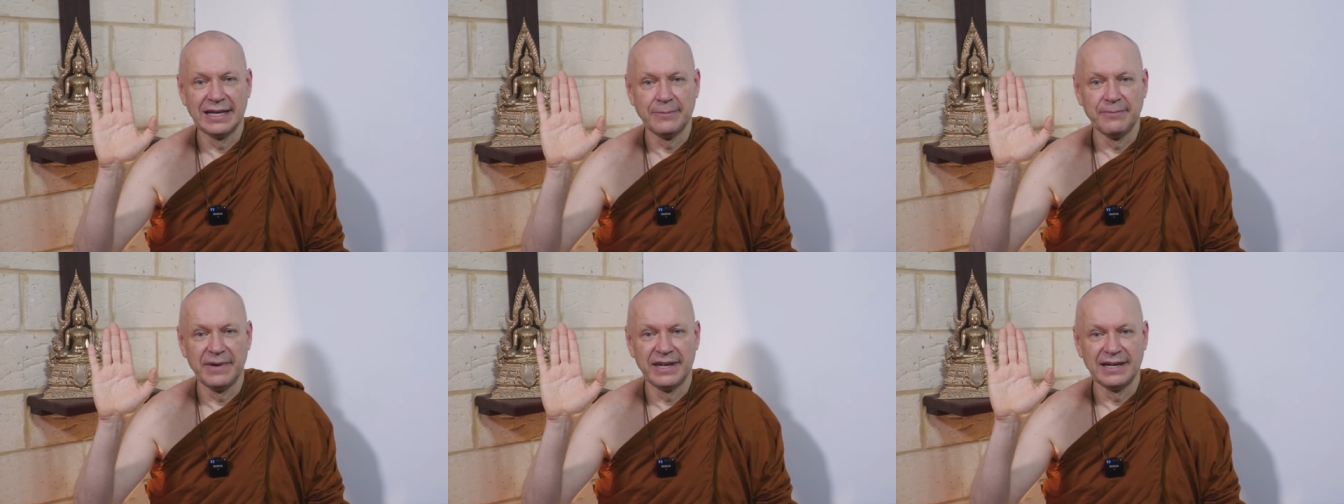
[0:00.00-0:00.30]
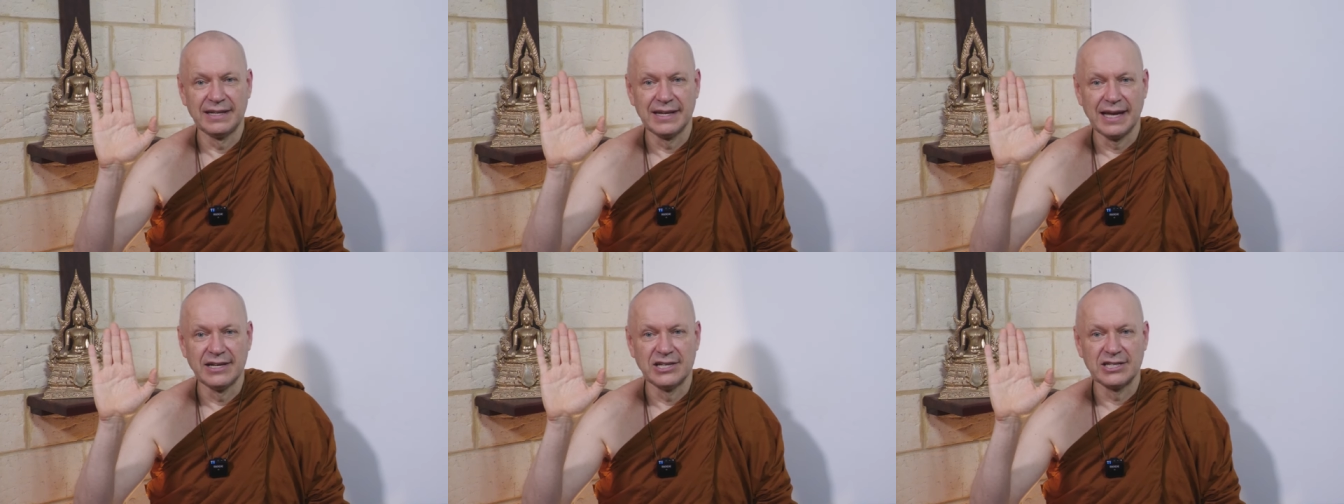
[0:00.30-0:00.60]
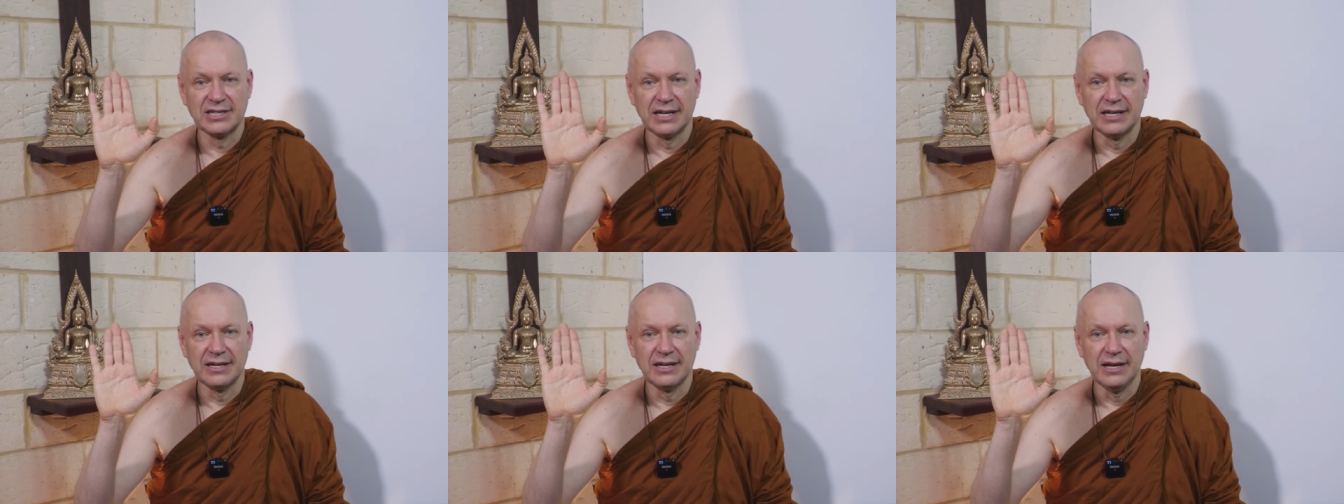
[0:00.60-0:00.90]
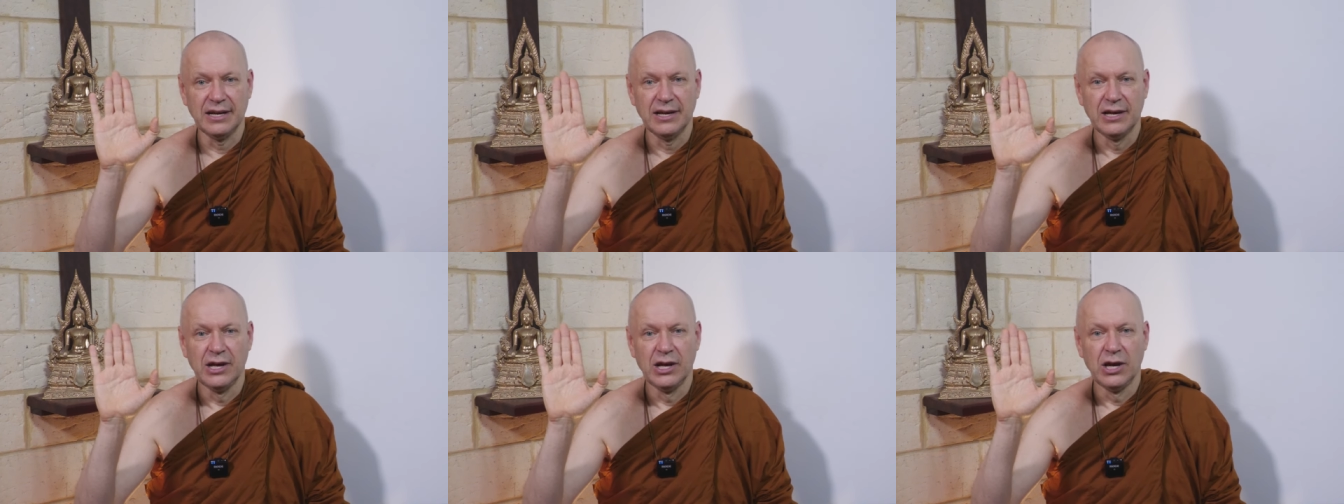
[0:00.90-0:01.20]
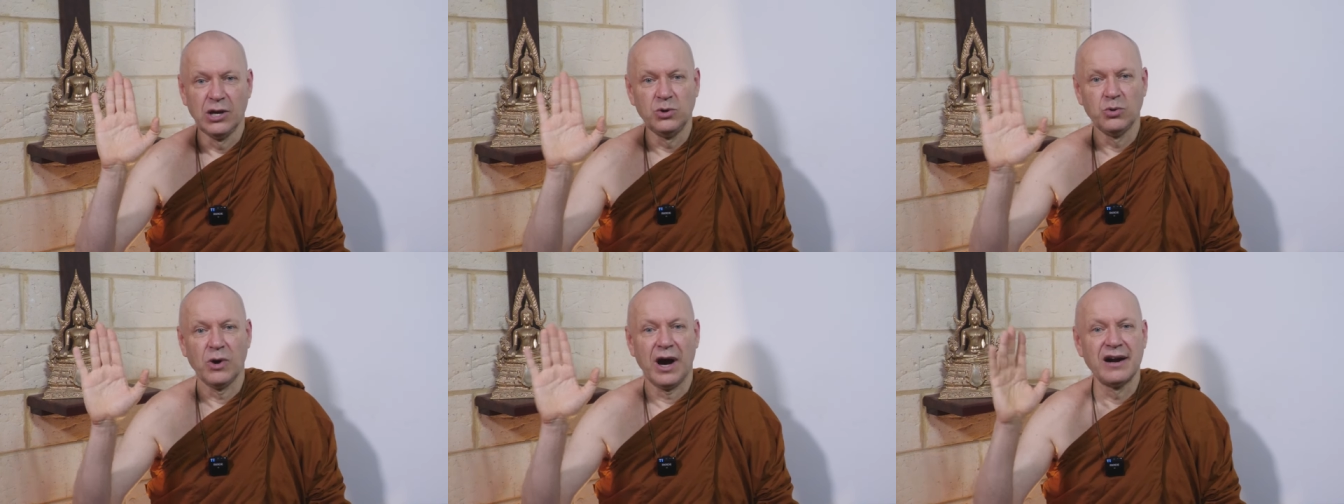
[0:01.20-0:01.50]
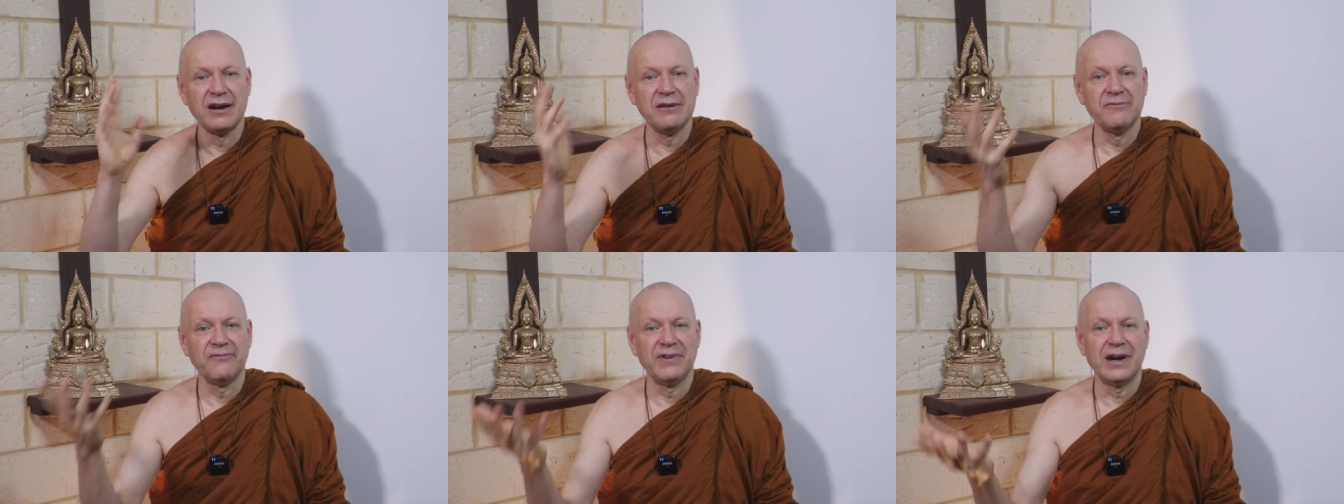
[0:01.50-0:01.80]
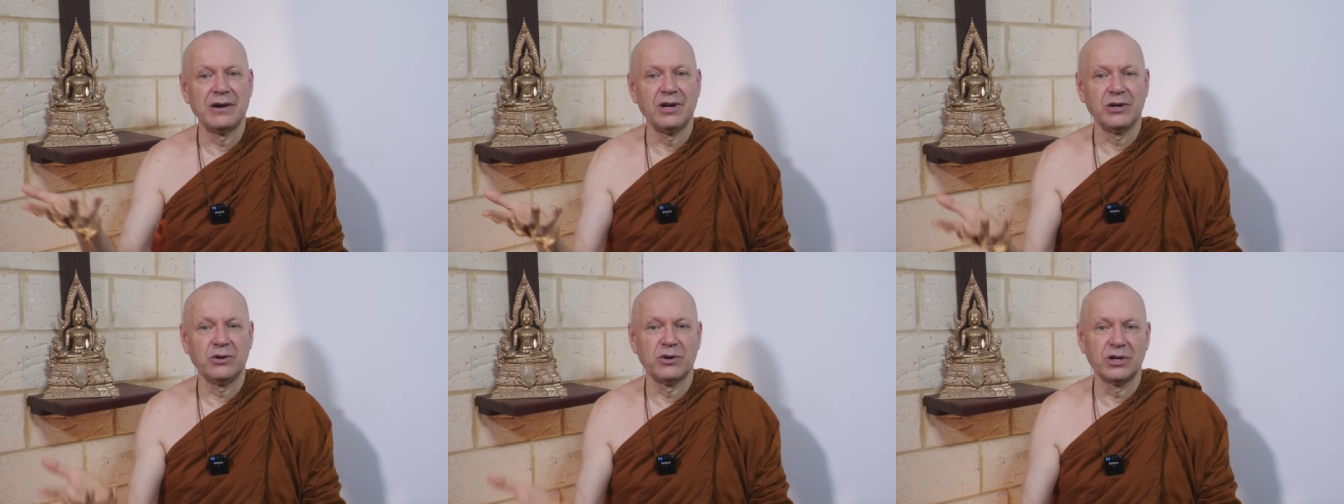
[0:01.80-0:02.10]
in meditation, you are in
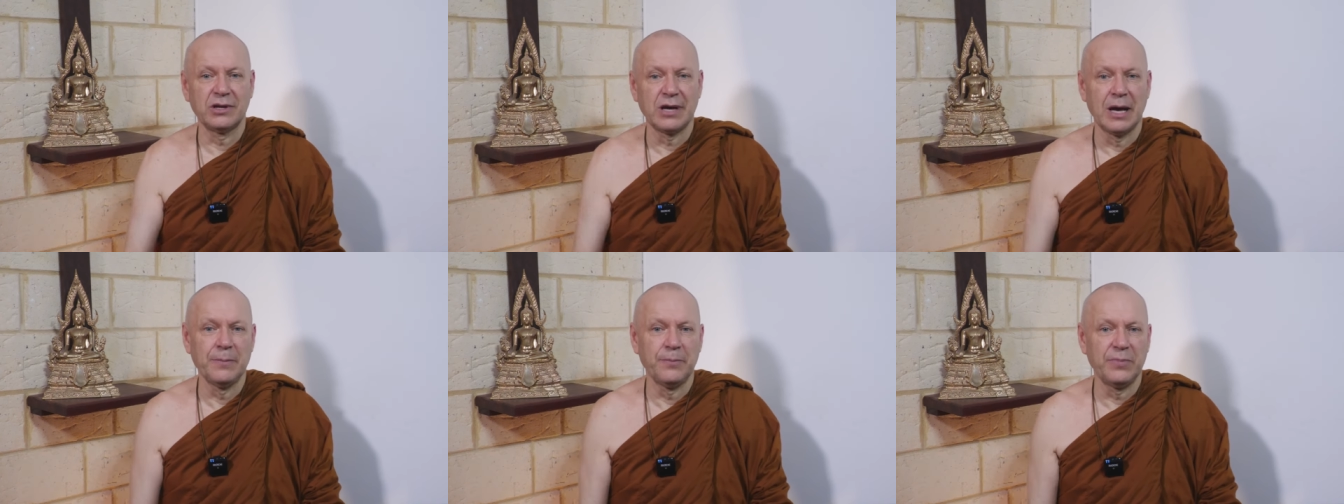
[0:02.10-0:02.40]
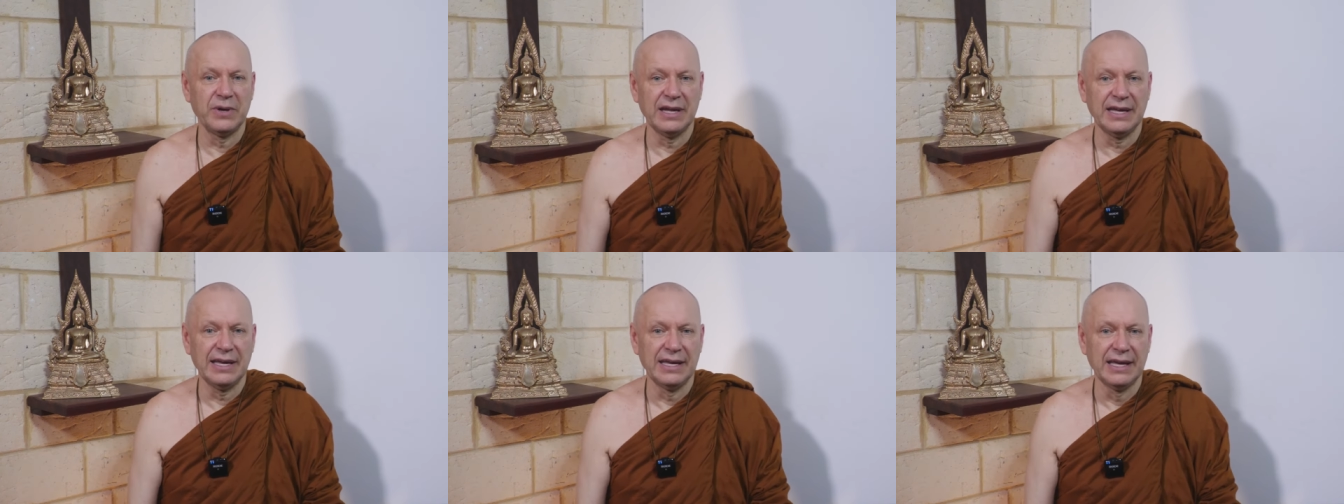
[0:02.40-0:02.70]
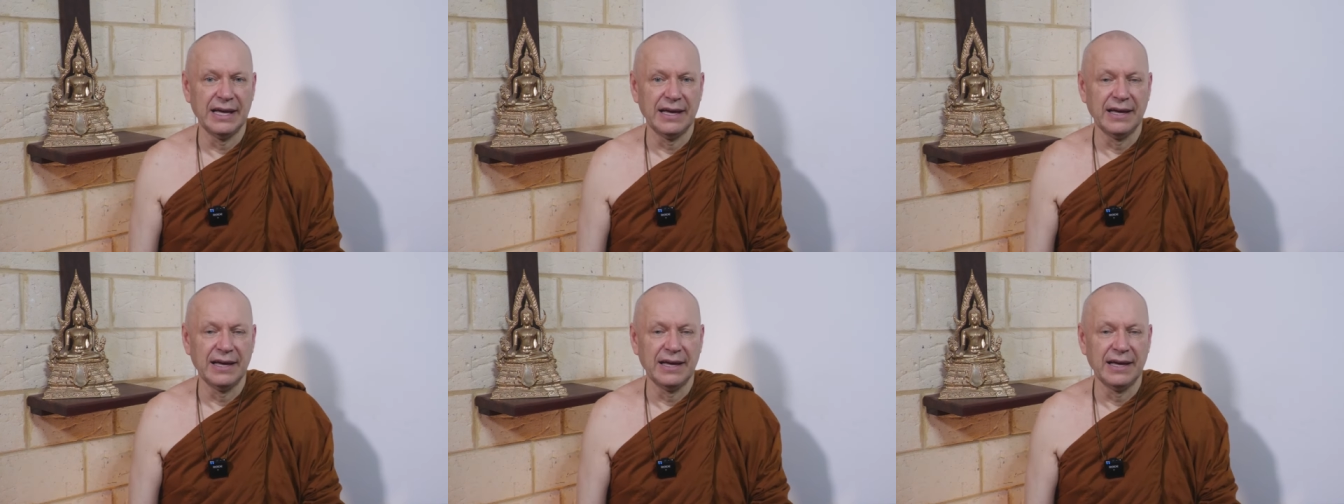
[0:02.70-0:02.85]
very good company.